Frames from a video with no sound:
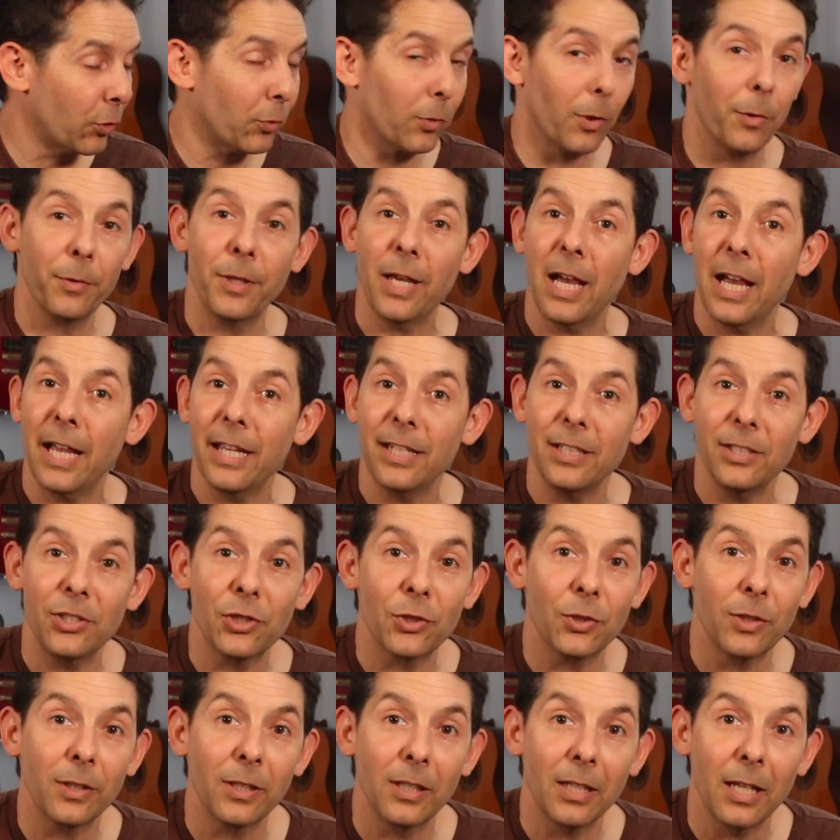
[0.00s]
to drone the high E
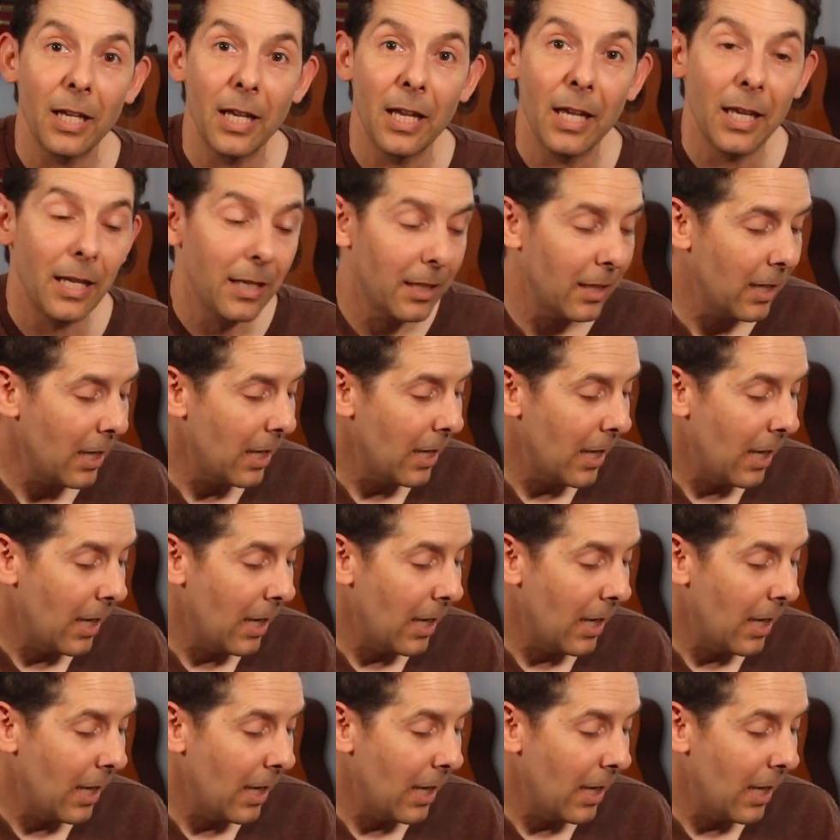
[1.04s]
string again,